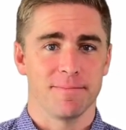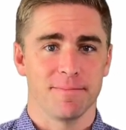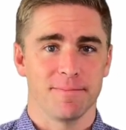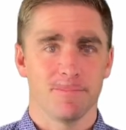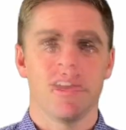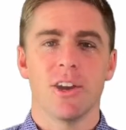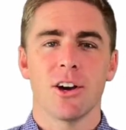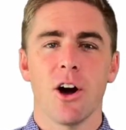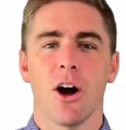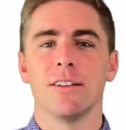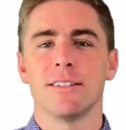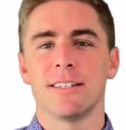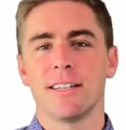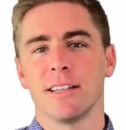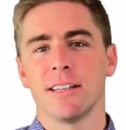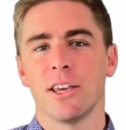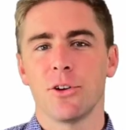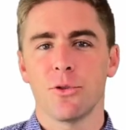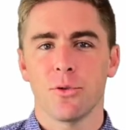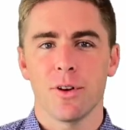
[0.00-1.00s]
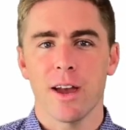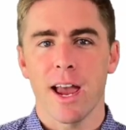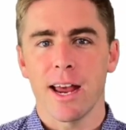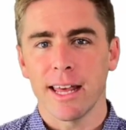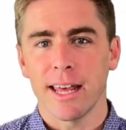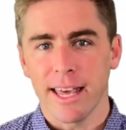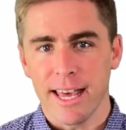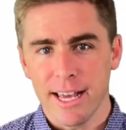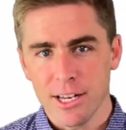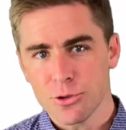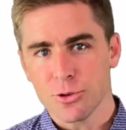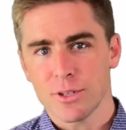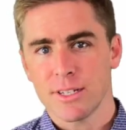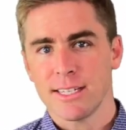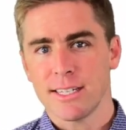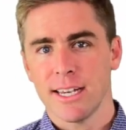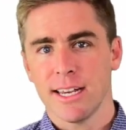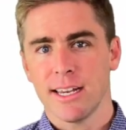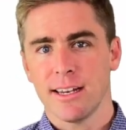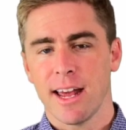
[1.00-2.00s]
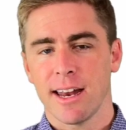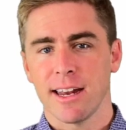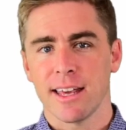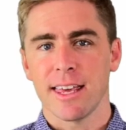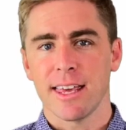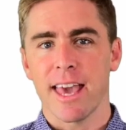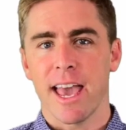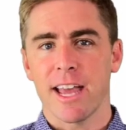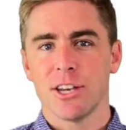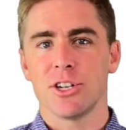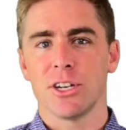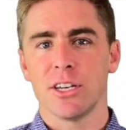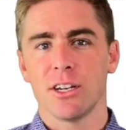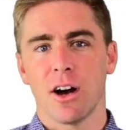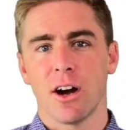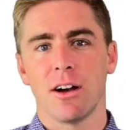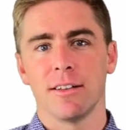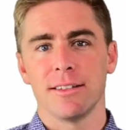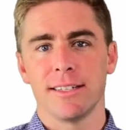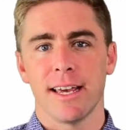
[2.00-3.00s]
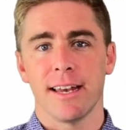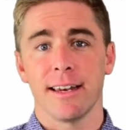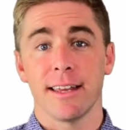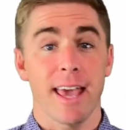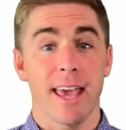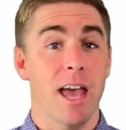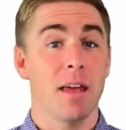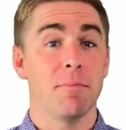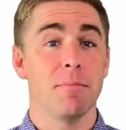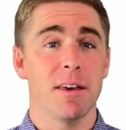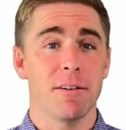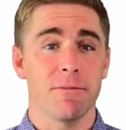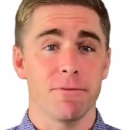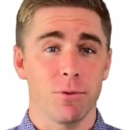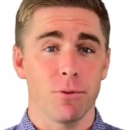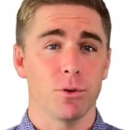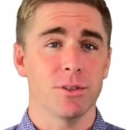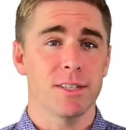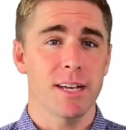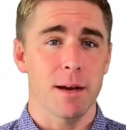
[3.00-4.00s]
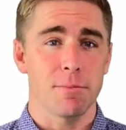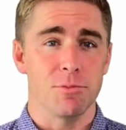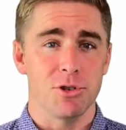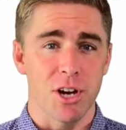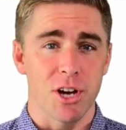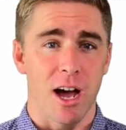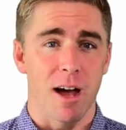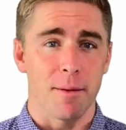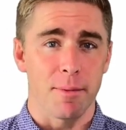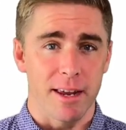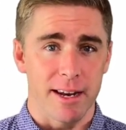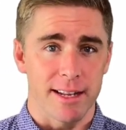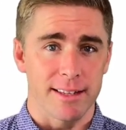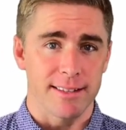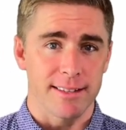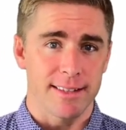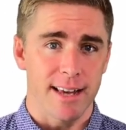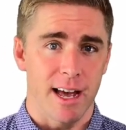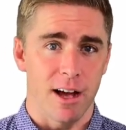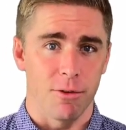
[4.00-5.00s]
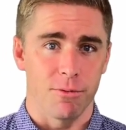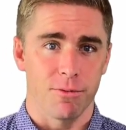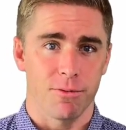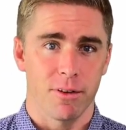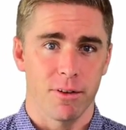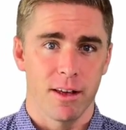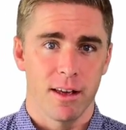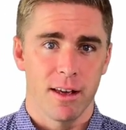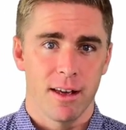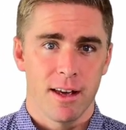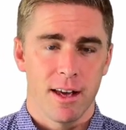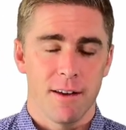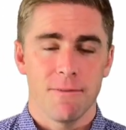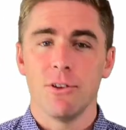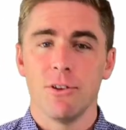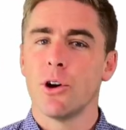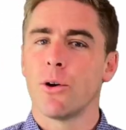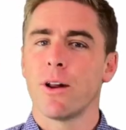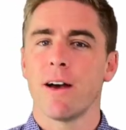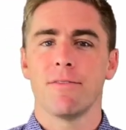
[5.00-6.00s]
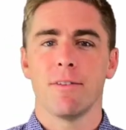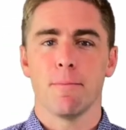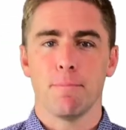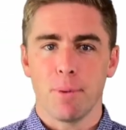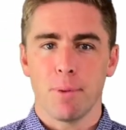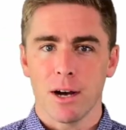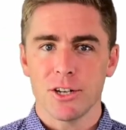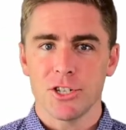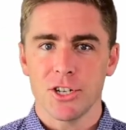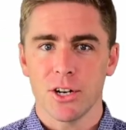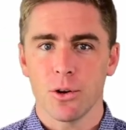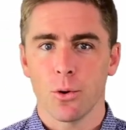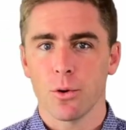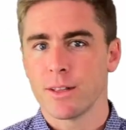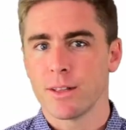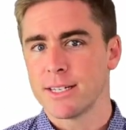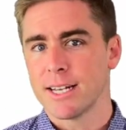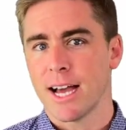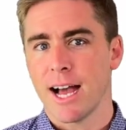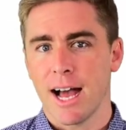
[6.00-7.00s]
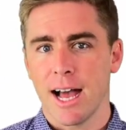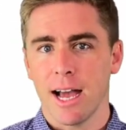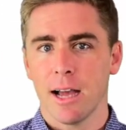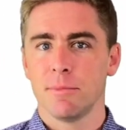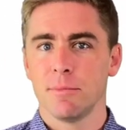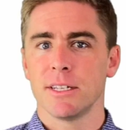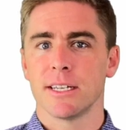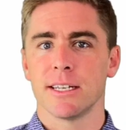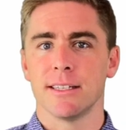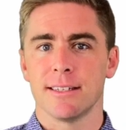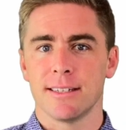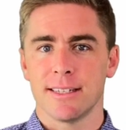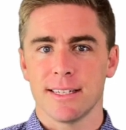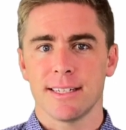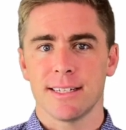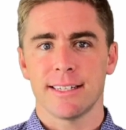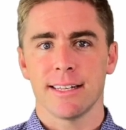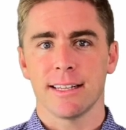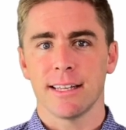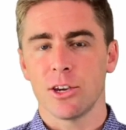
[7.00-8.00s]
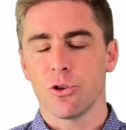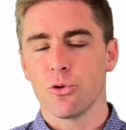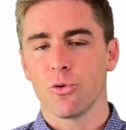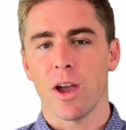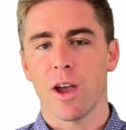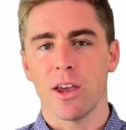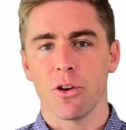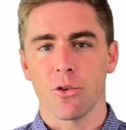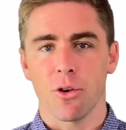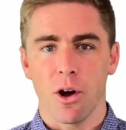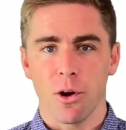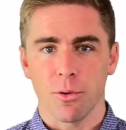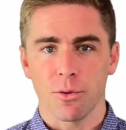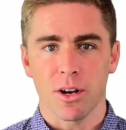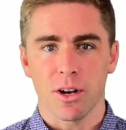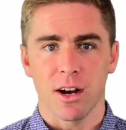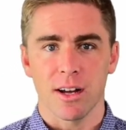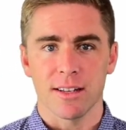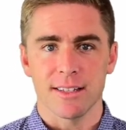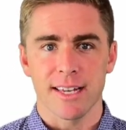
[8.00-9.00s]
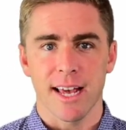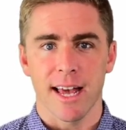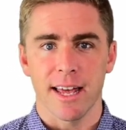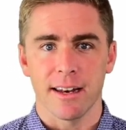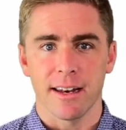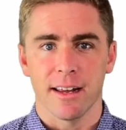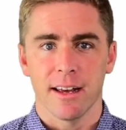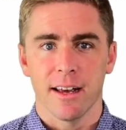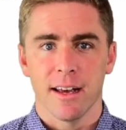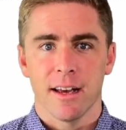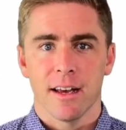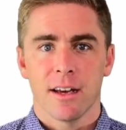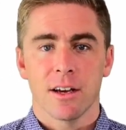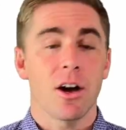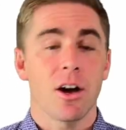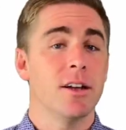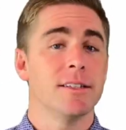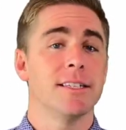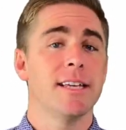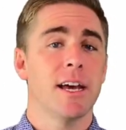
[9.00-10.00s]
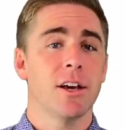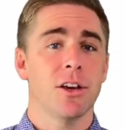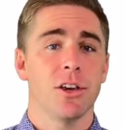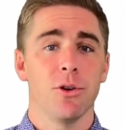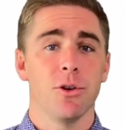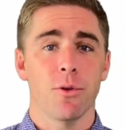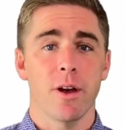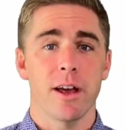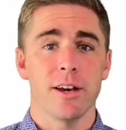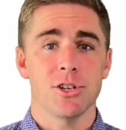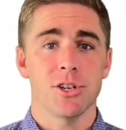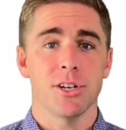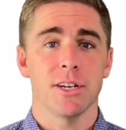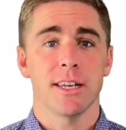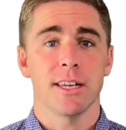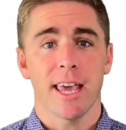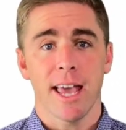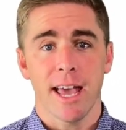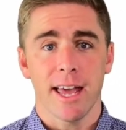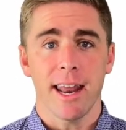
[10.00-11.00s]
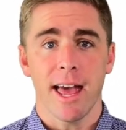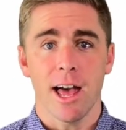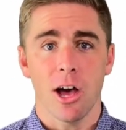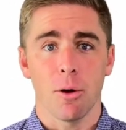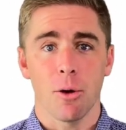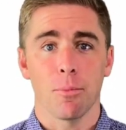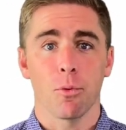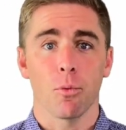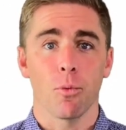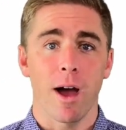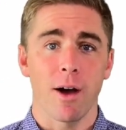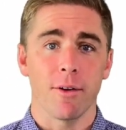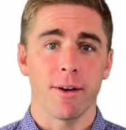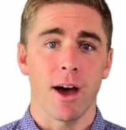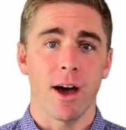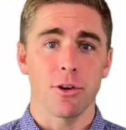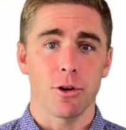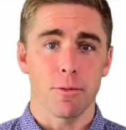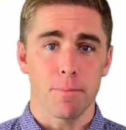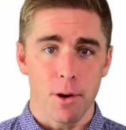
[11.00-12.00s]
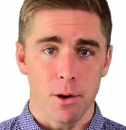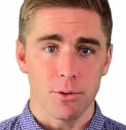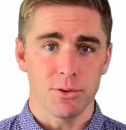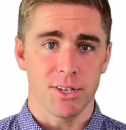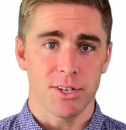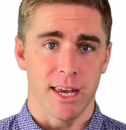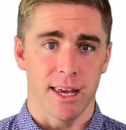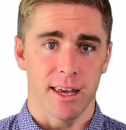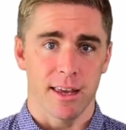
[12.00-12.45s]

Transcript: Constantly creating interesting and engaging content can be a full-time job in itself. If you don't have the budget or the time to consistently create your own content, content curation can help round out your posting.